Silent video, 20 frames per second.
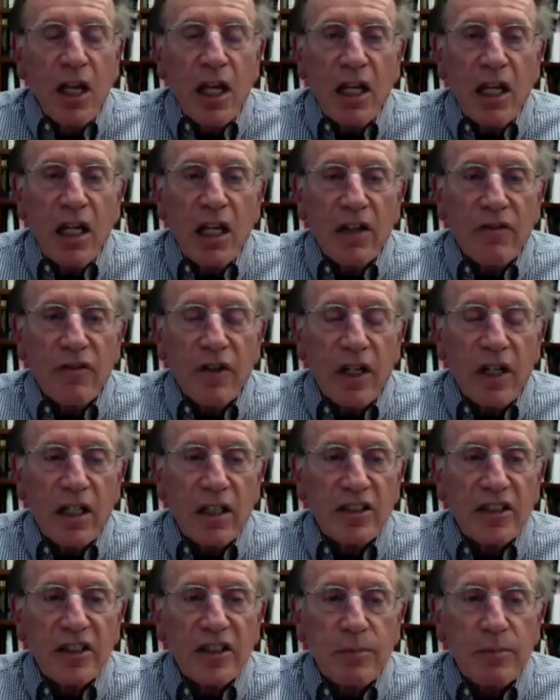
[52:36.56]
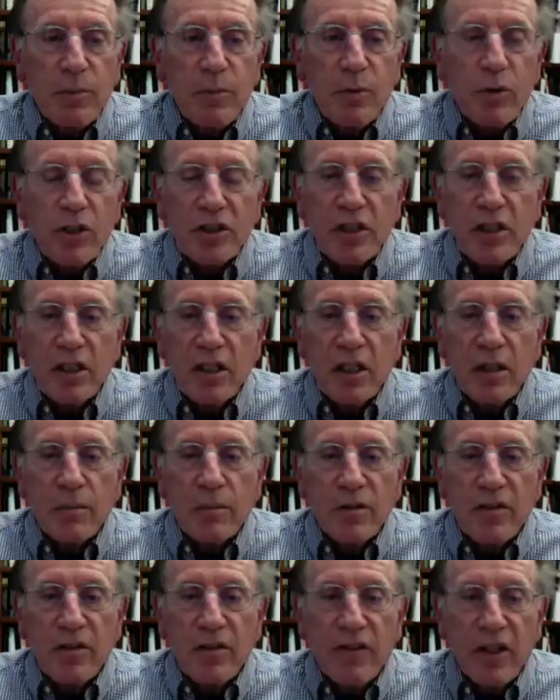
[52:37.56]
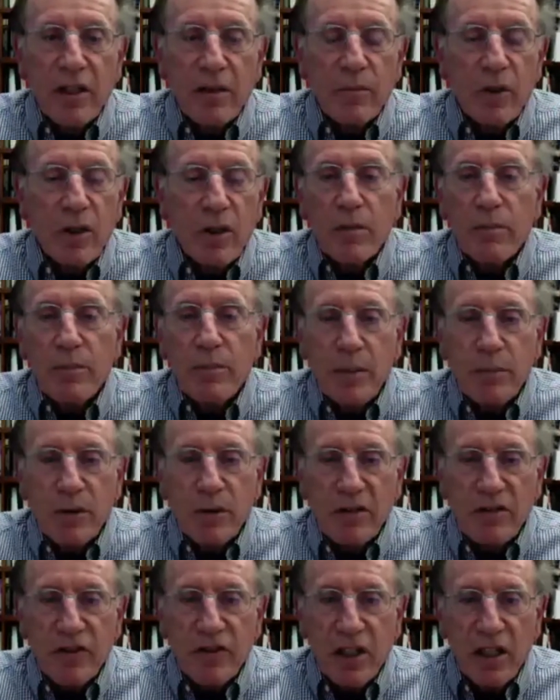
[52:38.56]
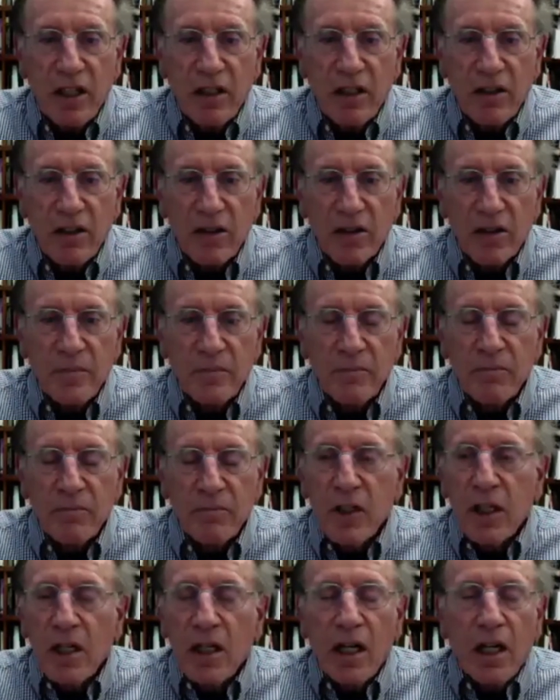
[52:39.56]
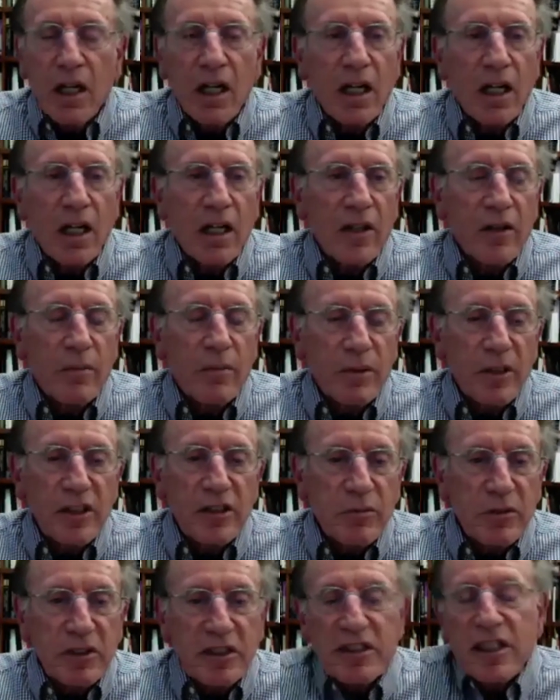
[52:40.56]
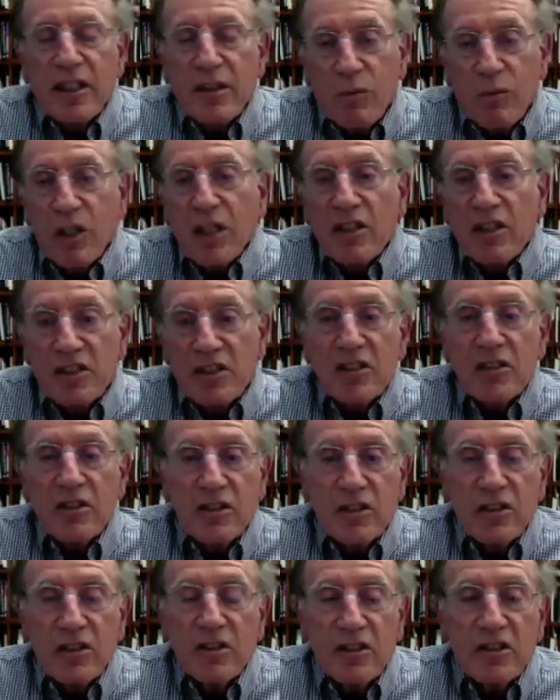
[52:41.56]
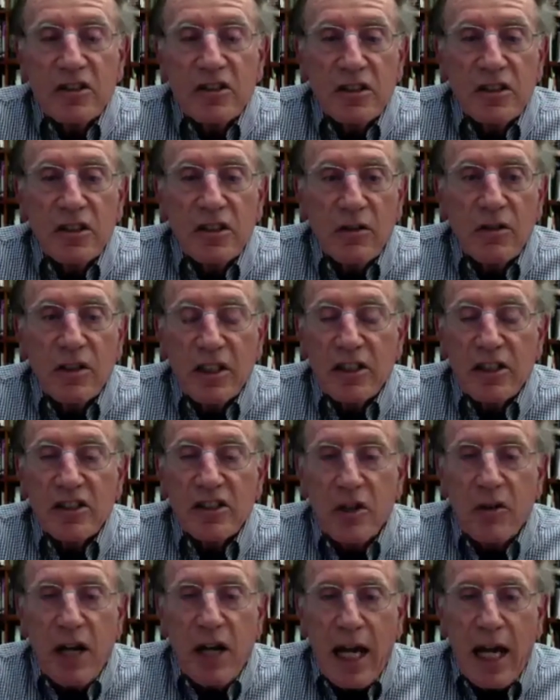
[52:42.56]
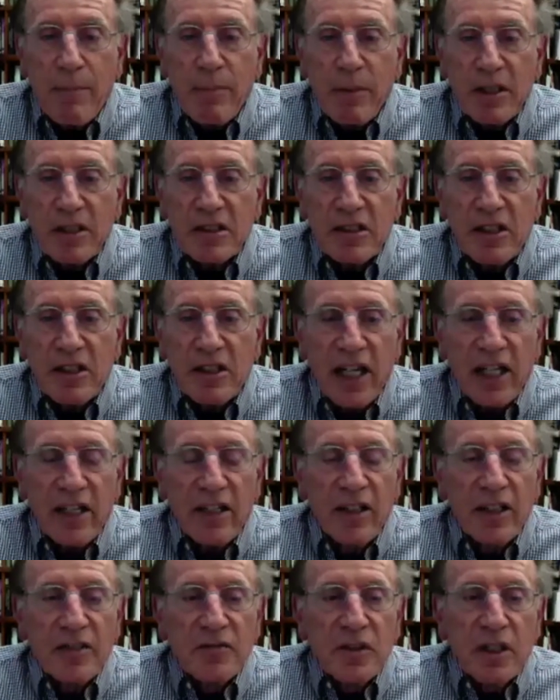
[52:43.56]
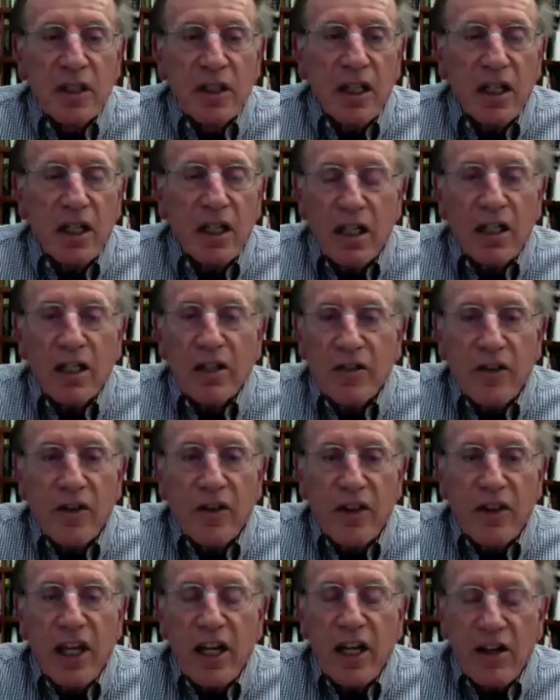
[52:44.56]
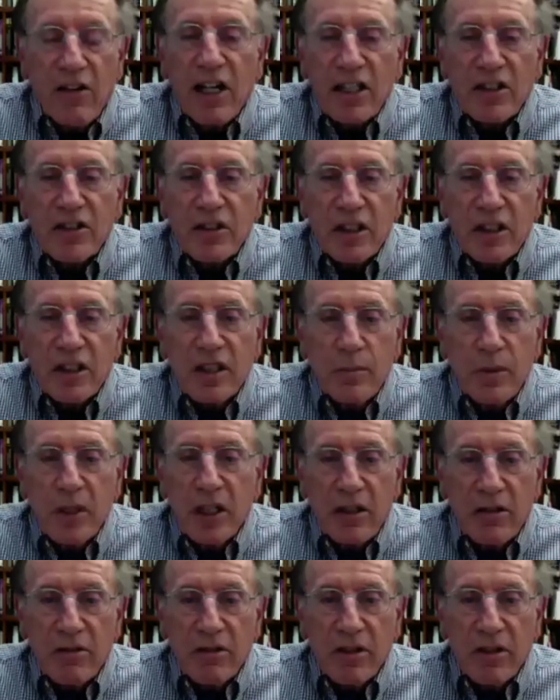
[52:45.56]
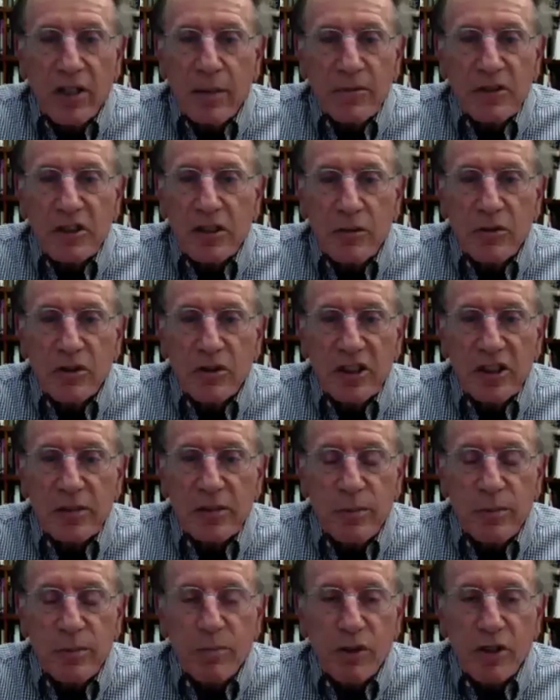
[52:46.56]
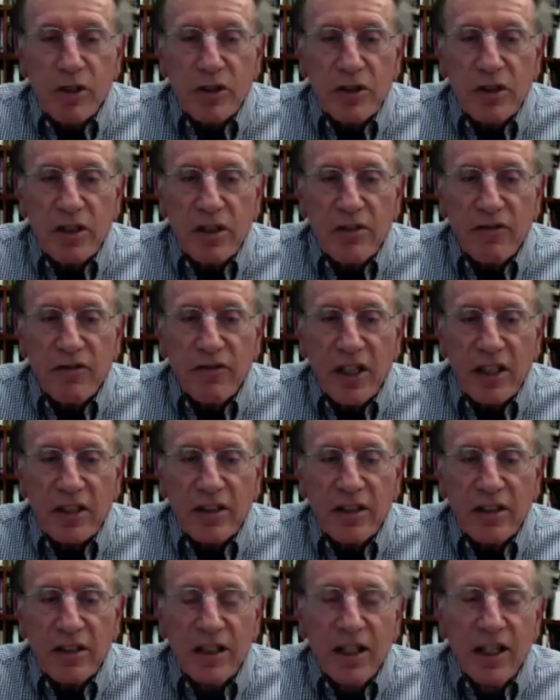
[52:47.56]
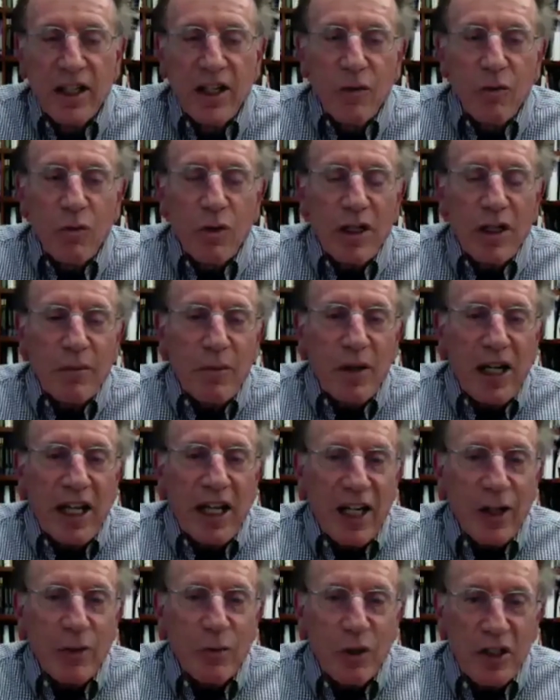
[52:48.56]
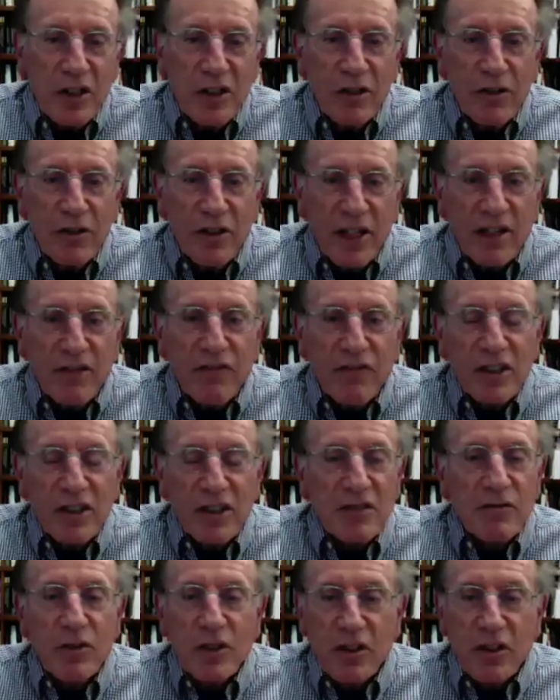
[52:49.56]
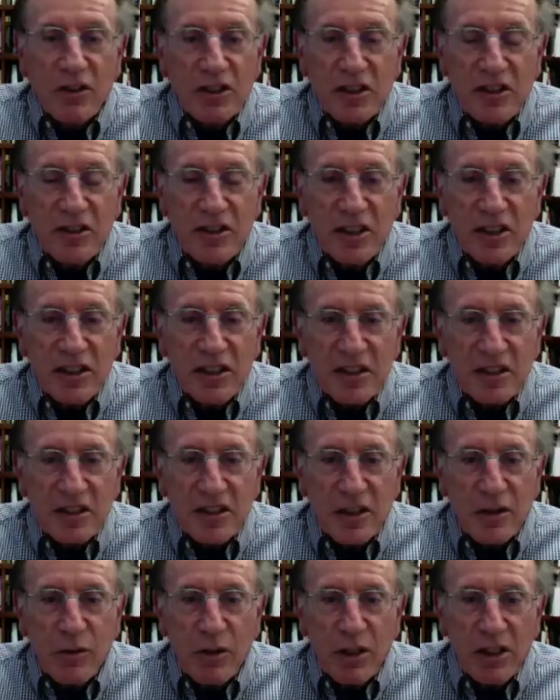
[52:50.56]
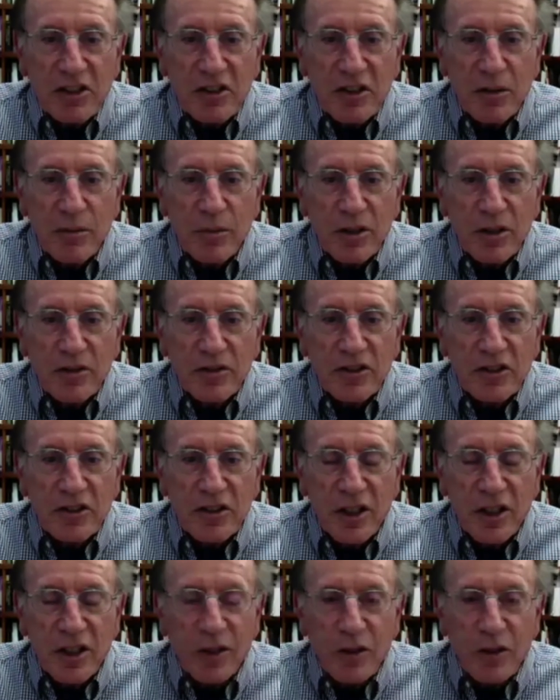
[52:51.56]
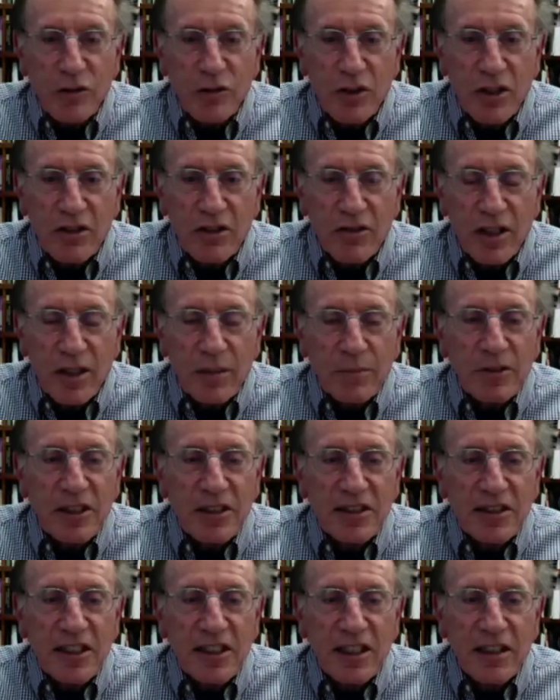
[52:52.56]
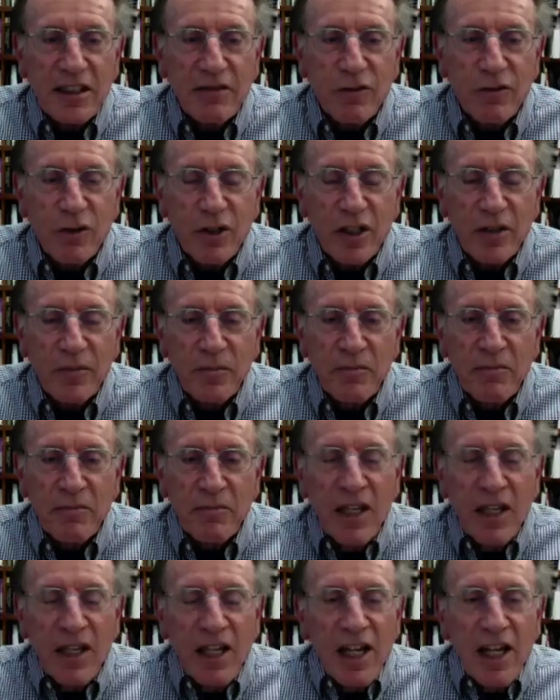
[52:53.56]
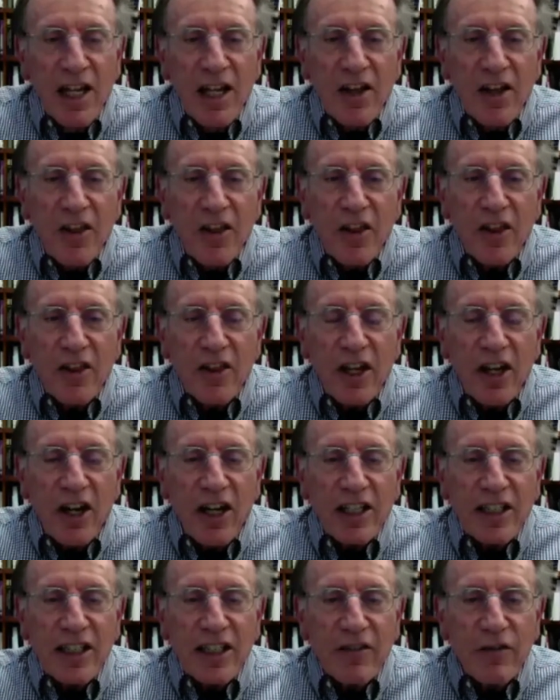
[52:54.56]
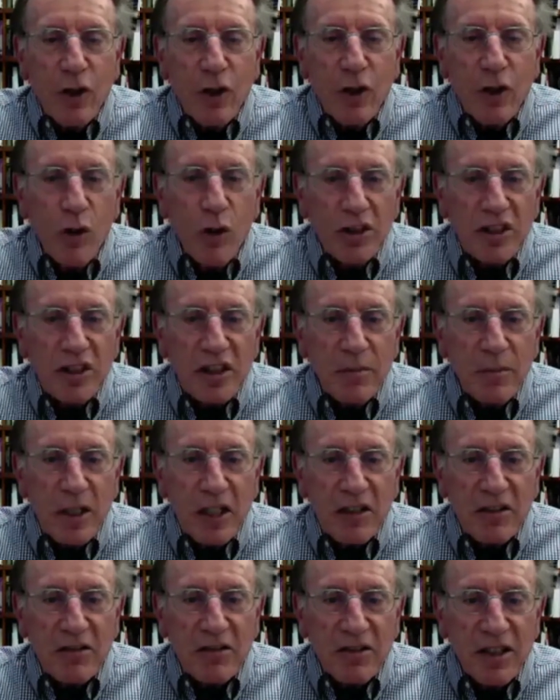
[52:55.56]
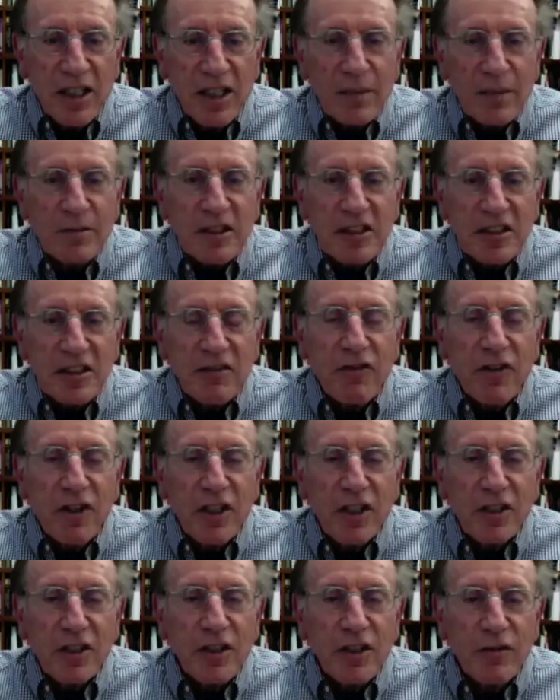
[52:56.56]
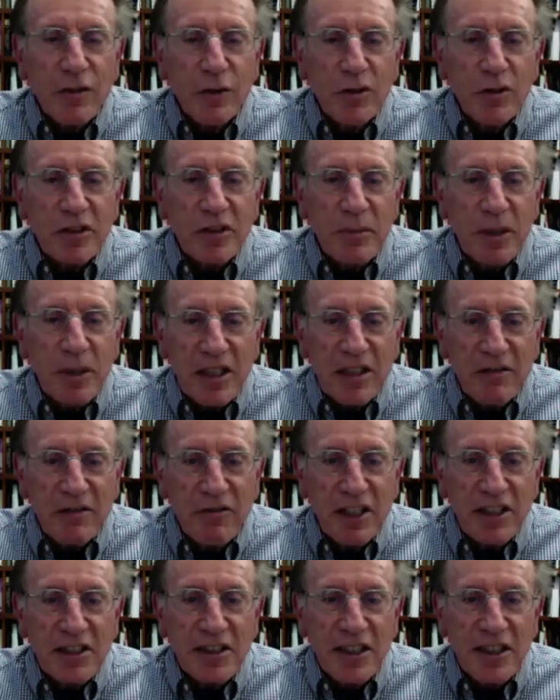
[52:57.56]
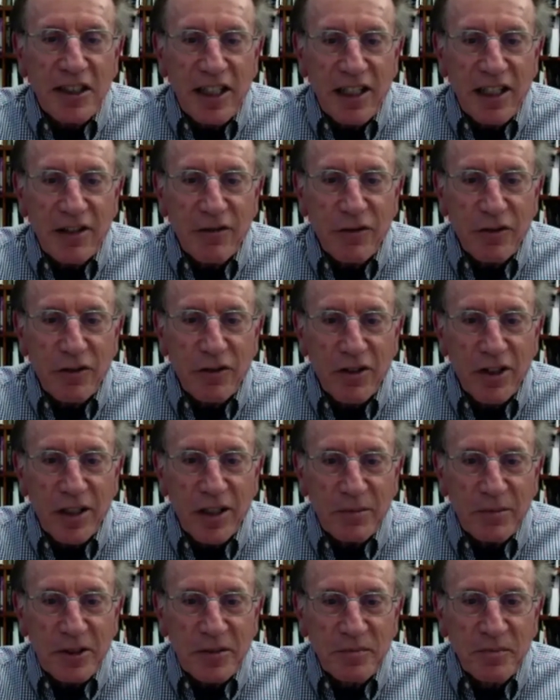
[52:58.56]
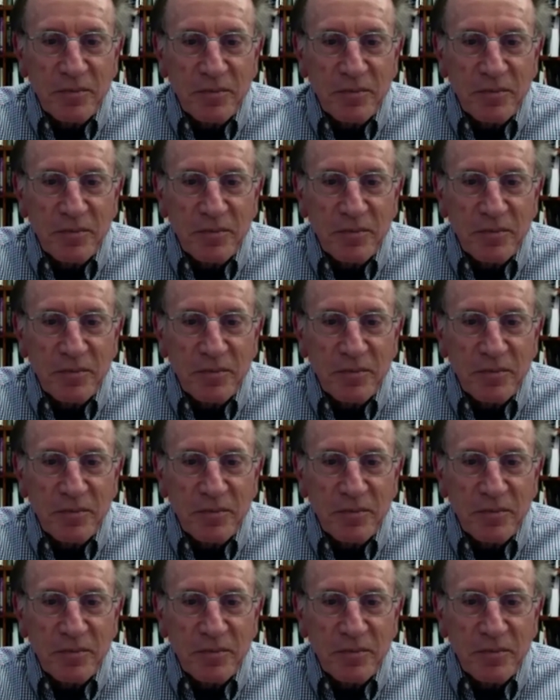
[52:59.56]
If a disproportionate number of them are people of color, the police will say, well, it so happens that they are actually committing crimes to a disproportionate effect. Well, but how do we know that? First of all, those statistics are questionable, certainly with drug crimes. Second of all, the idea of who has committed crimes is a function of who is being investigated for crimes.